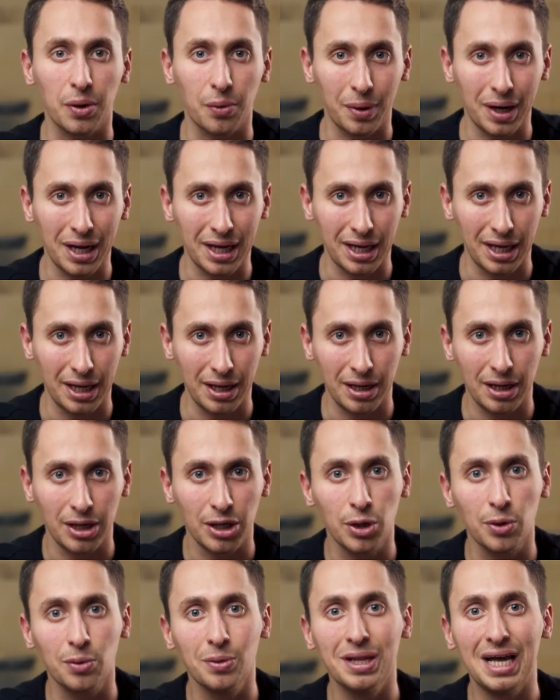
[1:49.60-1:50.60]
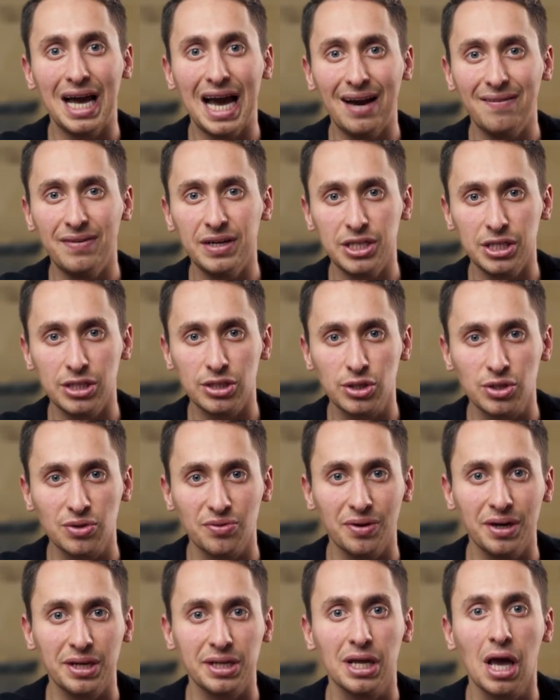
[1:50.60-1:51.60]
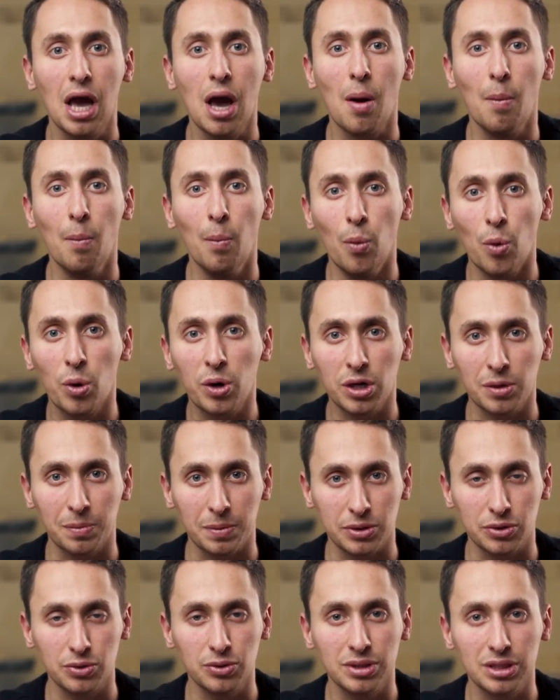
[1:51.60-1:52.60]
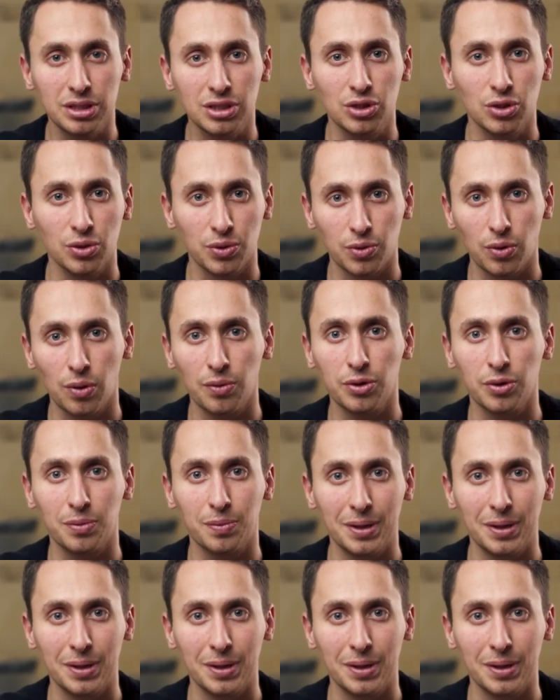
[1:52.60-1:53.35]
ranking. You will have a chance to find more opportunities to grow your